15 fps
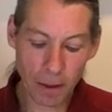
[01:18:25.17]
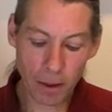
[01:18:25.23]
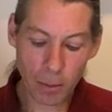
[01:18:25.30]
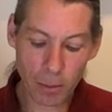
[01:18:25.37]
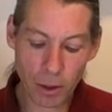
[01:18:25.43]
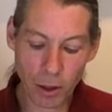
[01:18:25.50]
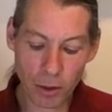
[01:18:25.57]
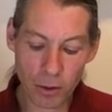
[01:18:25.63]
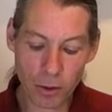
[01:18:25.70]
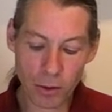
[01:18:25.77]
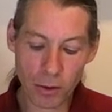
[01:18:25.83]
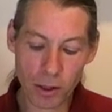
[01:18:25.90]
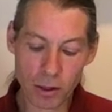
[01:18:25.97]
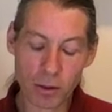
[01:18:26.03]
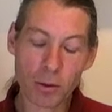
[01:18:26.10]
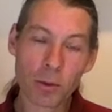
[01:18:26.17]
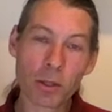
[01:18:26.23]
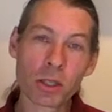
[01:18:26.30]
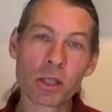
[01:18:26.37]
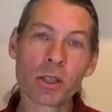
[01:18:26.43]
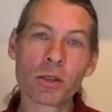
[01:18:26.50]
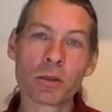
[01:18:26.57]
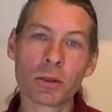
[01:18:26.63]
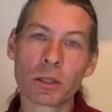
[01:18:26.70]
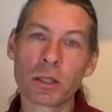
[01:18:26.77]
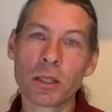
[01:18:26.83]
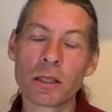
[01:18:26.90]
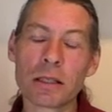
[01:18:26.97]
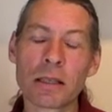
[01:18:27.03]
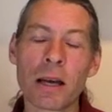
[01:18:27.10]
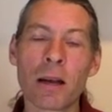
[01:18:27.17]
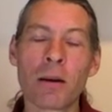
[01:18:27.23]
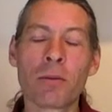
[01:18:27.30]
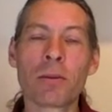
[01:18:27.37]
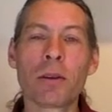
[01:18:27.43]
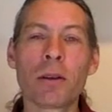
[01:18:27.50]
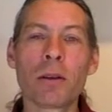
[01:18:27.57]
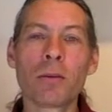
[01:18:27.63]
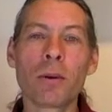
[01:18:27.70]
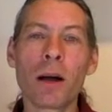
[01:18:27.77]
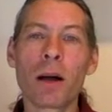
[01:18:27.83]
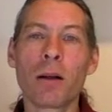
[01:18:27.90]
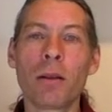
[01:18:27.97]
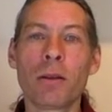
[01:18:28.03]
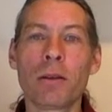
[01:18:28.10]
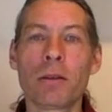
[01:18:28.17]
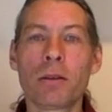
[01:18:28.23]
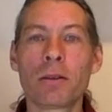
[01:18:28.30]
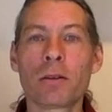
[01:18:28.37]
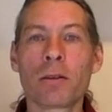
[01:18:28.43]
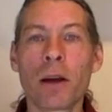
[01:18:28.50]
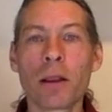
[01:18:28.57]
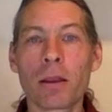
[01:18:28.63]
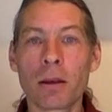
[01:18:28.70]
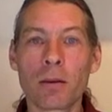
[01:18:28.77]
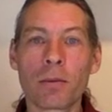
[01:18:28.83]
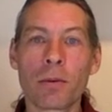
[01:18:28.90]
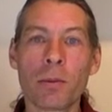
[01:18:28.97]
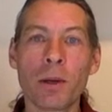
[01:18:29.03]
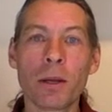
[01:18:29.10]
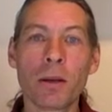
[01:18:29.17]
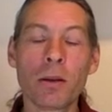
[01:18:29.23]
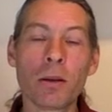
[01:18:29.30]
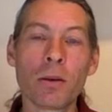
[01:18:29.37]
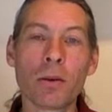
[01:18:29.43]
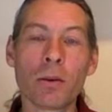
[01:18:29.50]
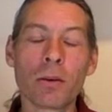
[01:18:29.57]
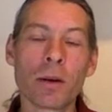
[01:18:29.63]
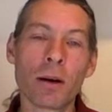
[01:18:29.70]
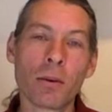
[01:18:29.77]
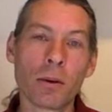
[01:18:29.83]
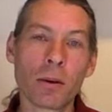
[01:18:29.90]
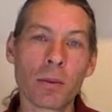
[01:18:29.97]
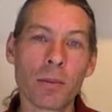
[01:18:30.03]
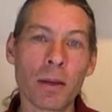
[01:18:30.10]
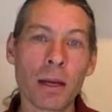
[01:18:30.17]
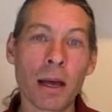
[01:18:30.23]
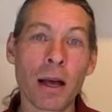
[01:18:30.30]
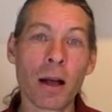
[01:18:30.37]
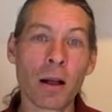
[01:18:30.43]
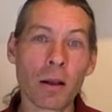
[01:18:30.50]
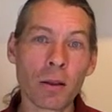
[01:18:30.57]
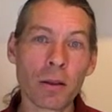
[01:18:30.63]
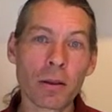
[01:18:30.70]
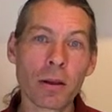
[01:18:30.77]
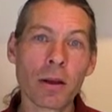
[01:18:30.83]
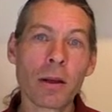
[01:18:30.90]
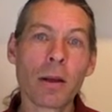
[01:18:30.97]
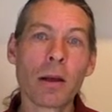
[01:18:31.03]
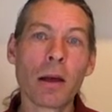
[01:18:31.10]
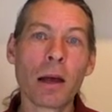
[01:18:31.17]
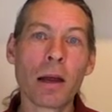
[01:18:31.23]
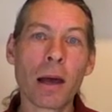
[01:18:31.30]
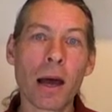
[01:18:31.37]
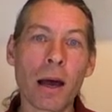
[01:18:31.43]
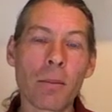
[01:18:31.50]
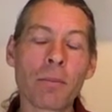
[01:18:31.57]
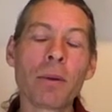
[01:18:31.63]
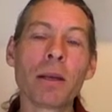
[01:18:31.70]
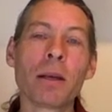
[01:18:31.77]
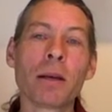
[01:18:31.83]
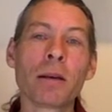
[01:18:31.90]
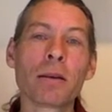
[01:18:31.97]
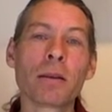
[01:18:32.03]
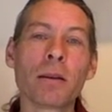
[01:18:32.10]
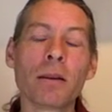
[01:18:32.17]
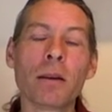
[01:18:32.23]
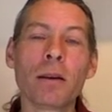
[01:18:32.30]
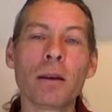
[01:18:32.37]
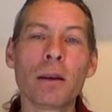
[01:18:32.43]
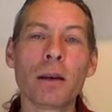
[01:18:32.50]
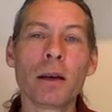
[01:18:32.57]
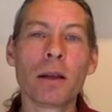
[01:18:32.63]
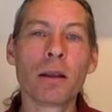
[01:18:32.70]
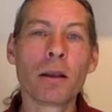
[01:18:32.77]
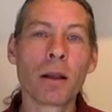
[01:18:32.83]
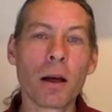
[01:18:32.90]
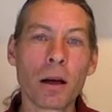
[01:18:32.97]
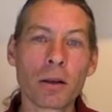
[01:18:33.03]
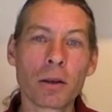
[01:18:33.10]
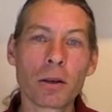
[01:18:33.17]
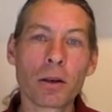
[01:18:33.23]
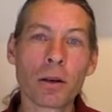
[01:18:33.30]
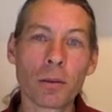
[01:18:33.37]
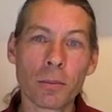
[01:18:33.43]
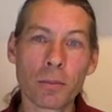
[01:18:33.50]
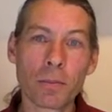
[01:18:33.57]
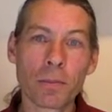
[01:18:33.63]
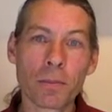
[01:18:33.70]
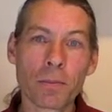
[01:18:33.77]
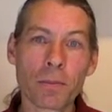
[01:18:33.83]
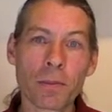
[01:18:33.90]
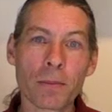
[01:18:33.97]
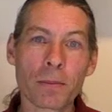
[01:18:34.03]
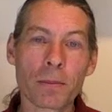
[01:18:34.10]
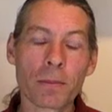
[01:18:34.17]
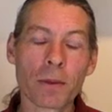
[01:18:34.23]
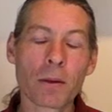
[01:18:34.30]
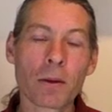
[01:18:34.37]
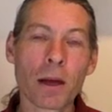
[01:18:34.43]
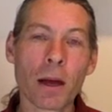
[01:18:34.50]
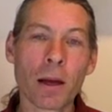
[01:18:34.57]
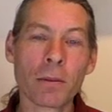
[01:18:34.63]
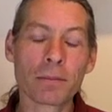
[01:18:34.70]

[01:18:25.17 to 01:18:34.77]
But those are the reasons we choose, instead of, wow, this is the right thing for me to do. That will give me health and happiness in the long term. Okay?